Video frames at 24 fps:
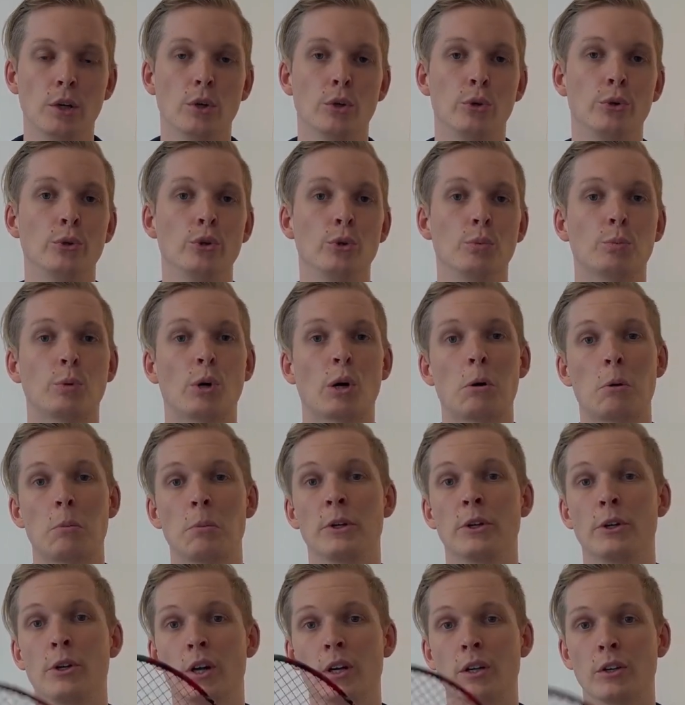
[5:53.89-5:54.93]
you'll probably
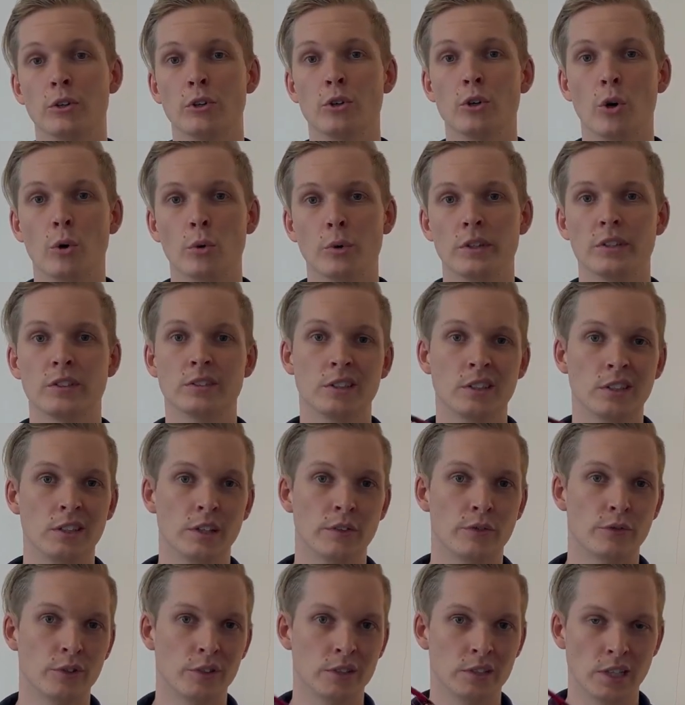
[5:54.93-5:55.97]
not notice the
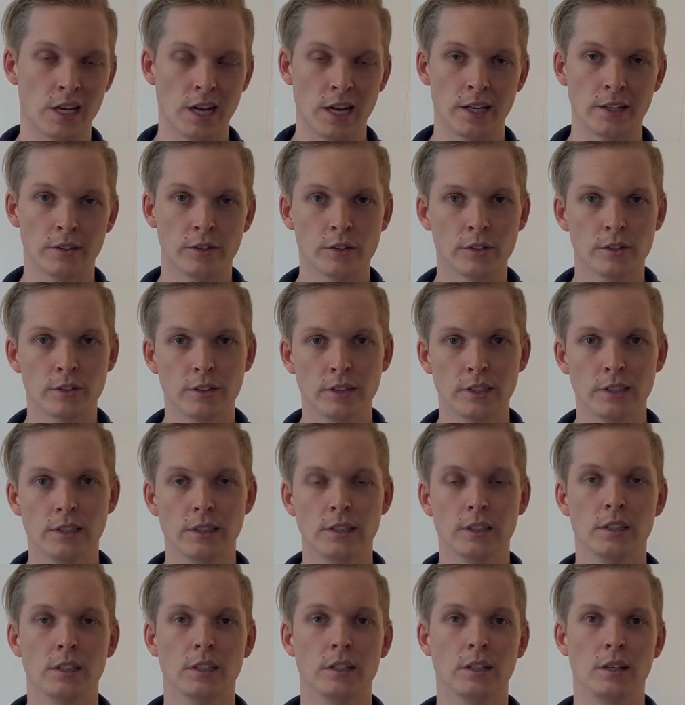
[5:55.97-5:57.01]
difference either,
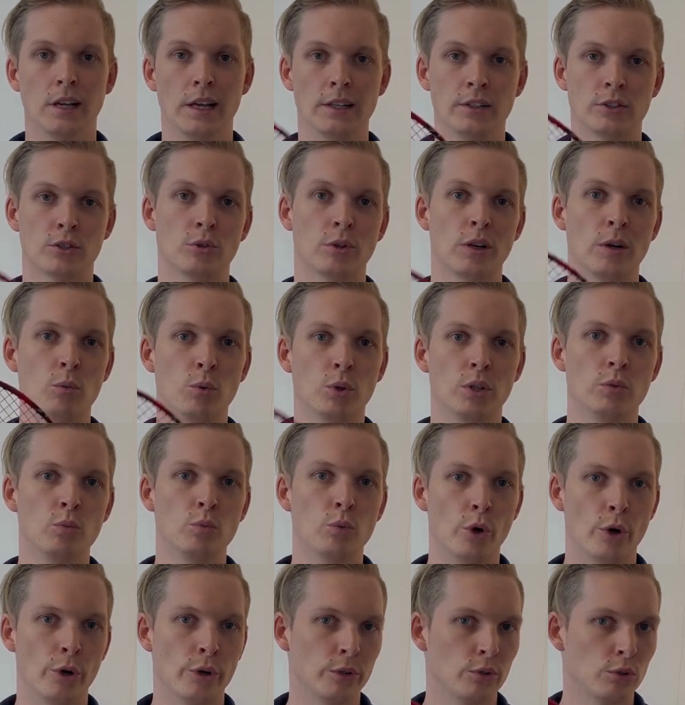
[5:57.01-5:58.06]
and so I wouldn't
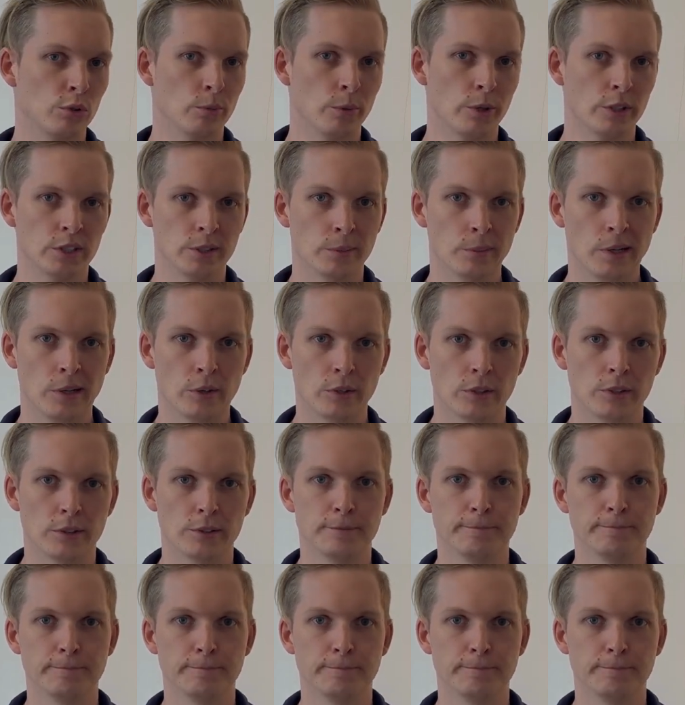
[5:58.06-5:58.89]
worry too much about it.